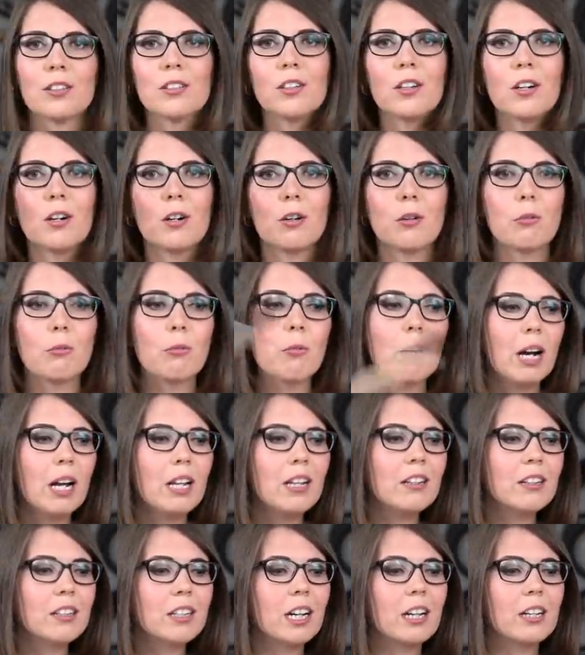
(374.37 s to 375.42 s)
So,
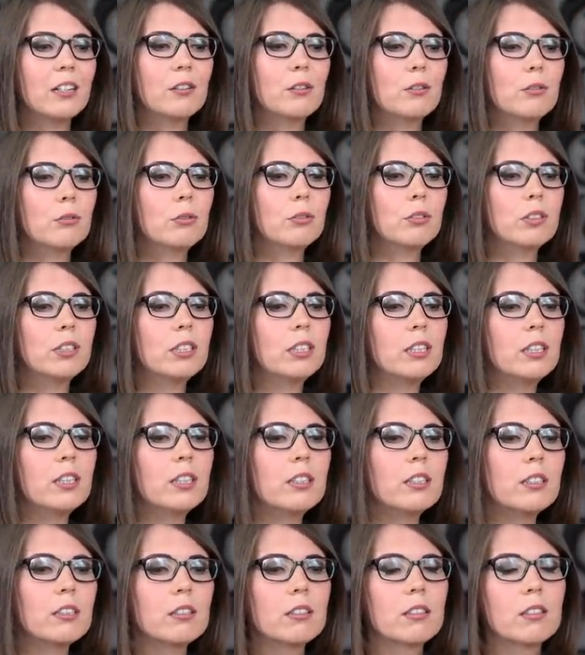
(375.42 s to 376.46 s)
while you can do
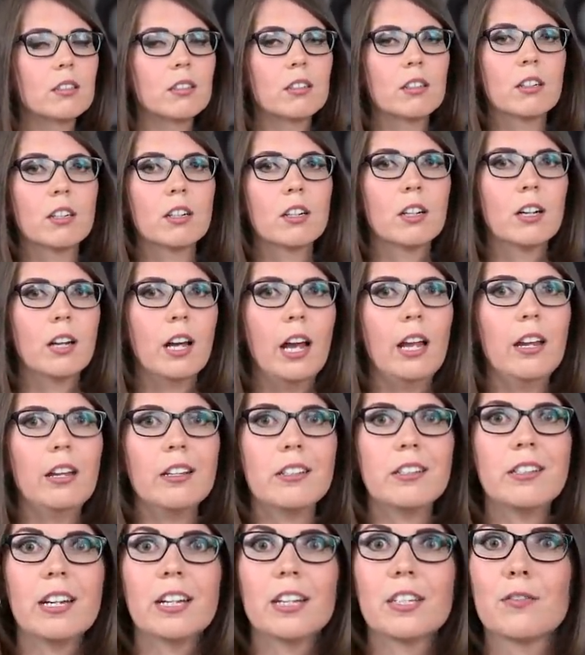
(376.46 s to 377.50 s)
this and
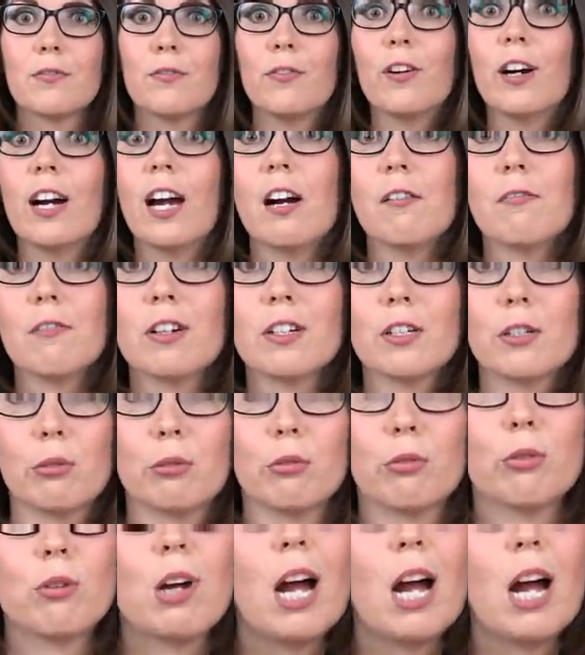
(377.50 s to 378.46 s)
it takes forever to